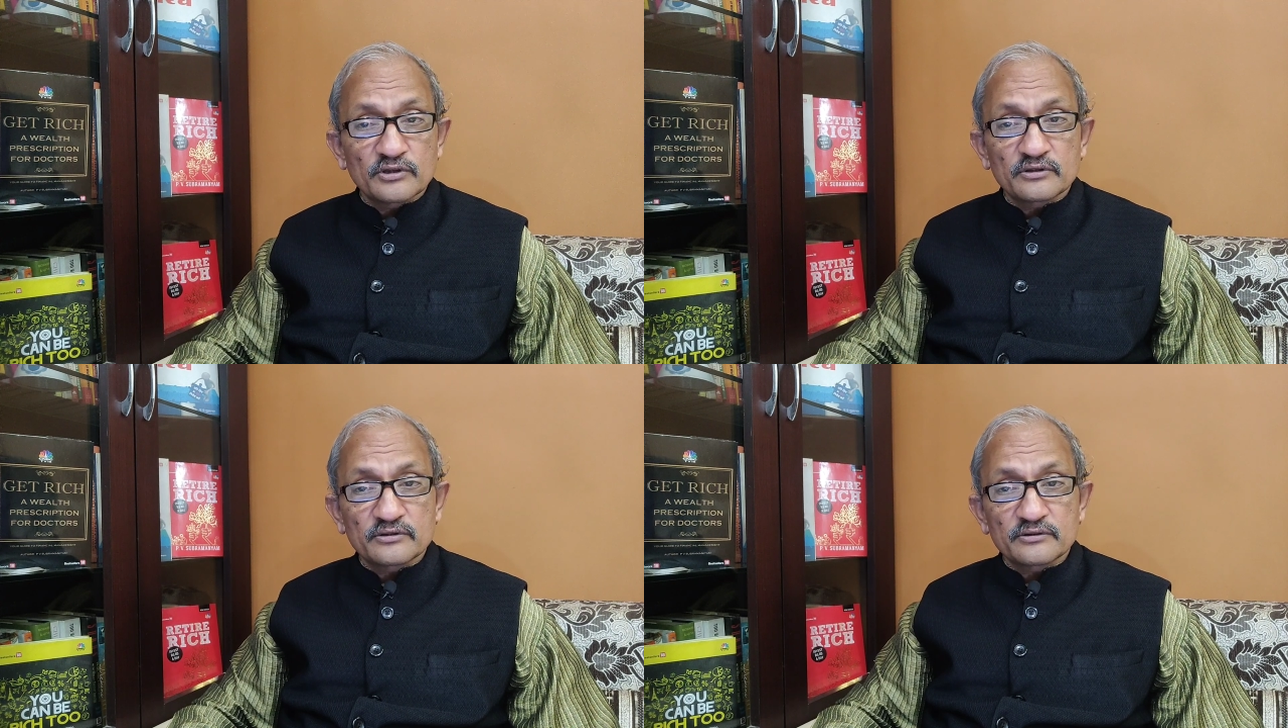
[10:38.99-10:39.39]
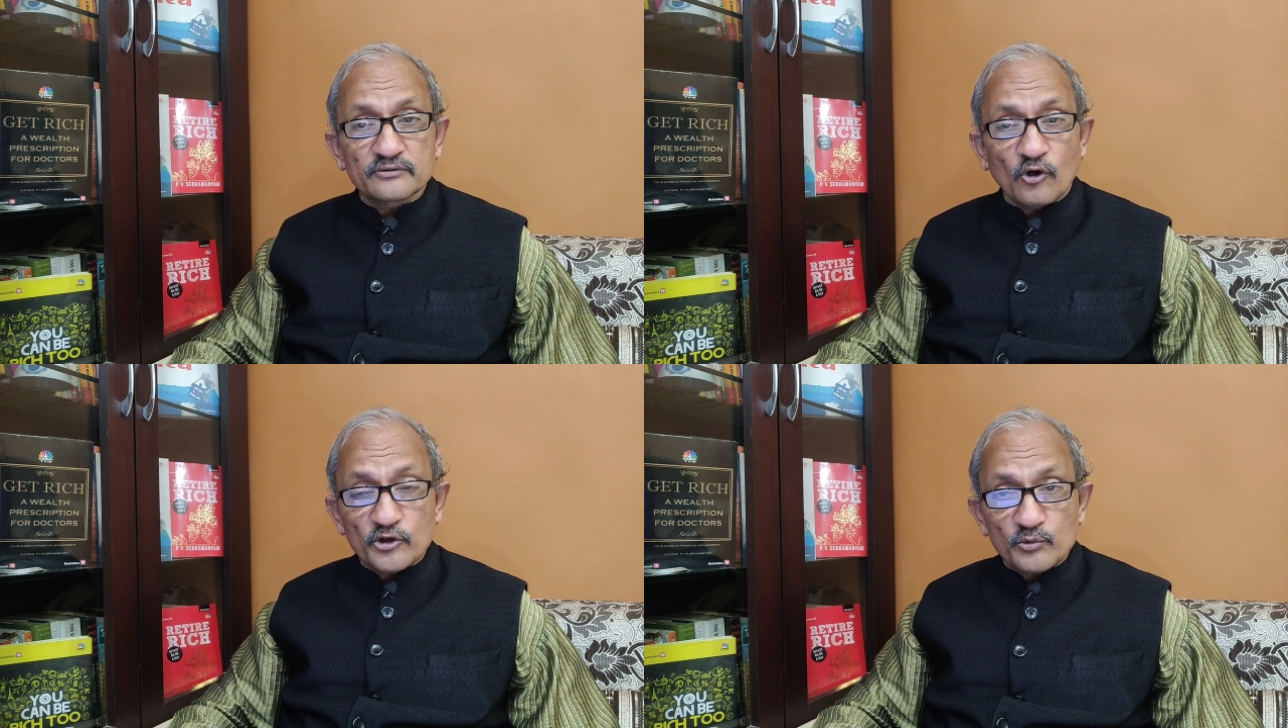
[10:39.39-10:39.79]

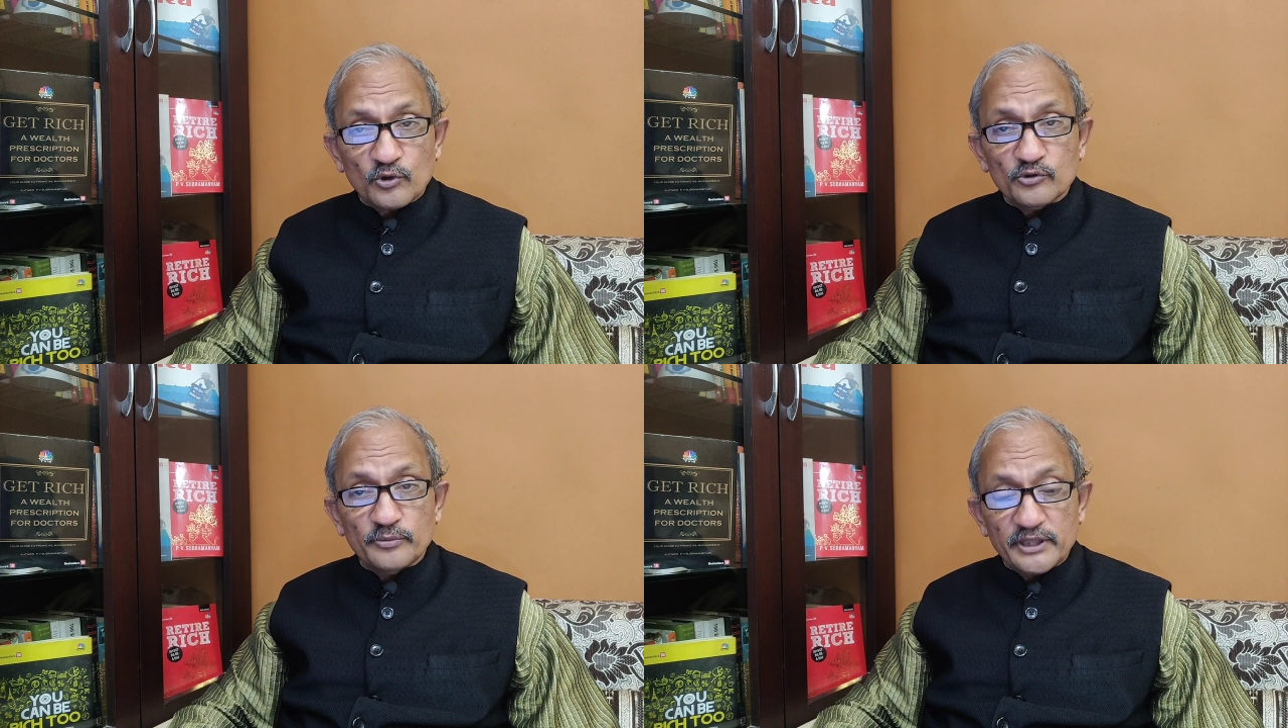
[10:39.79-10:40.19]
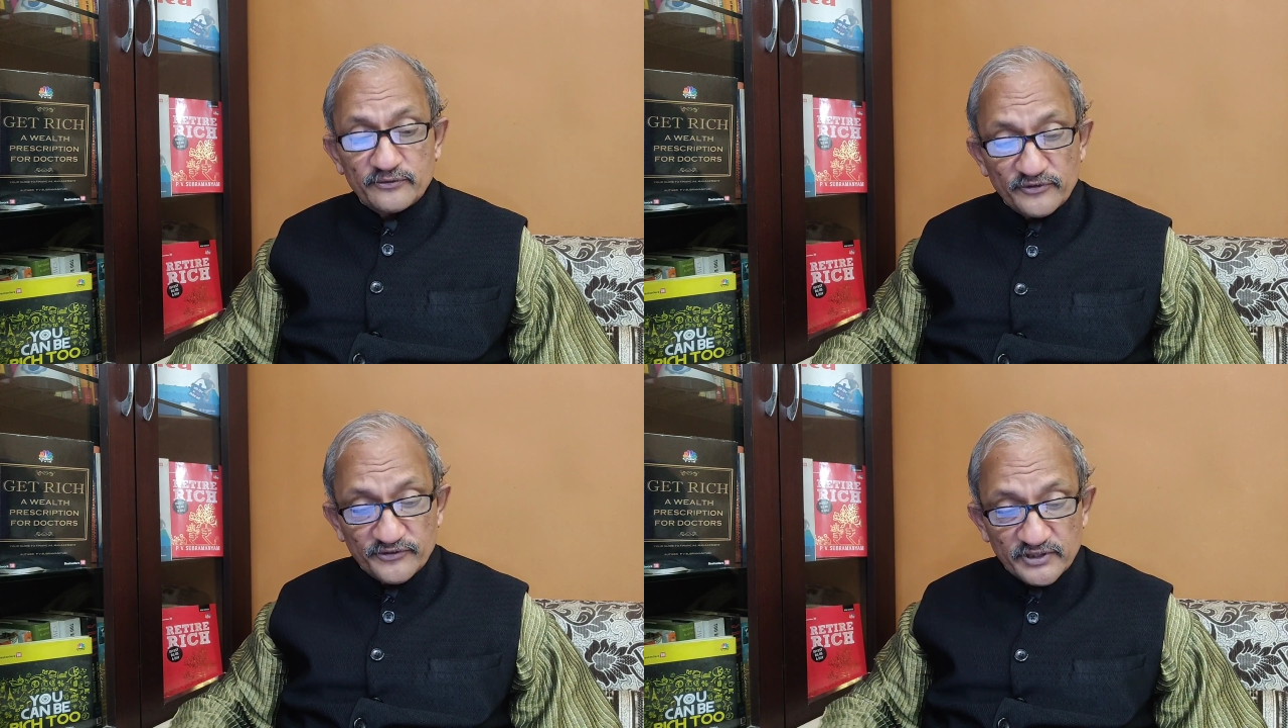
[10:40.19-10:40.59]
uh, or do you want to
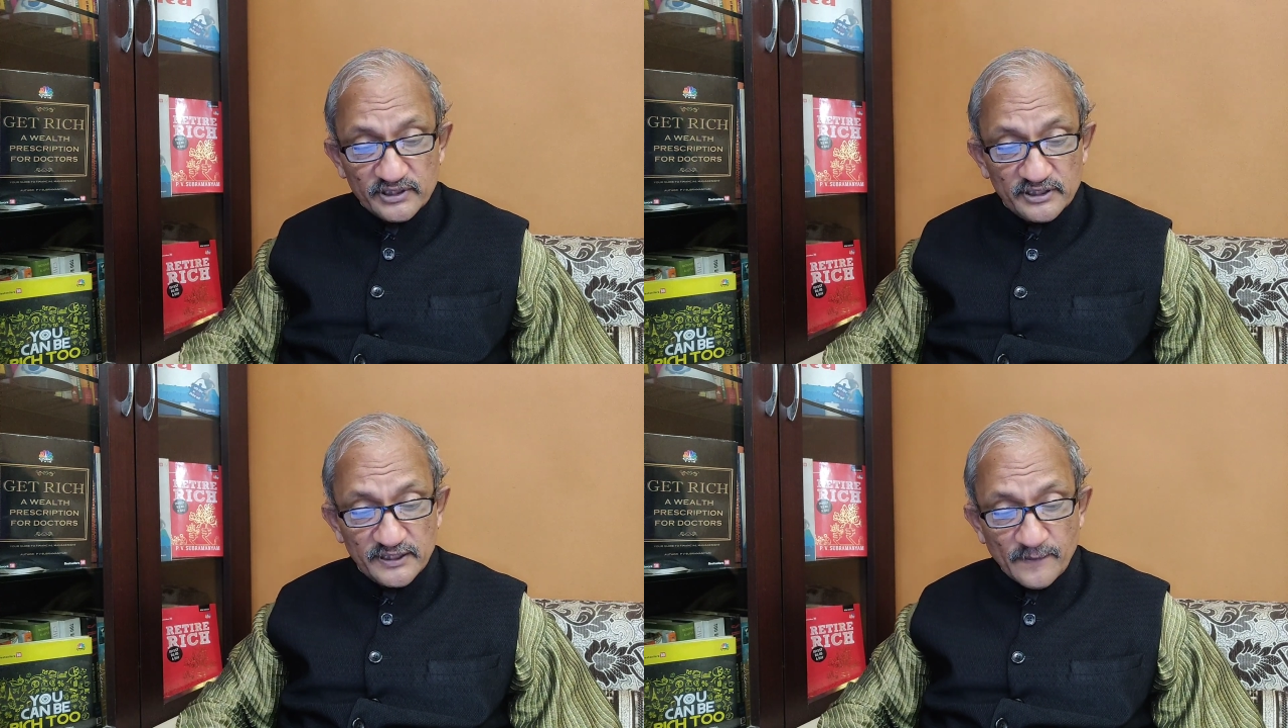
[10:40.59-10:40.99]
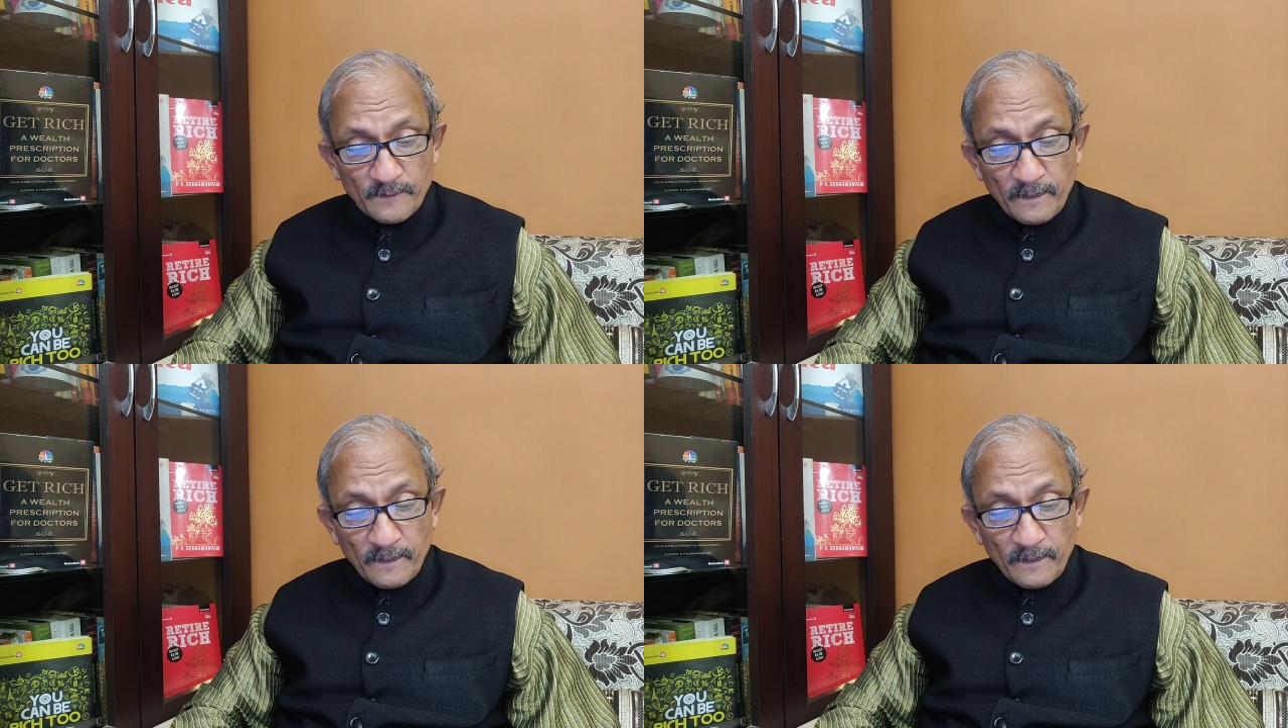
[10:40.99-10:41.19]
meet physically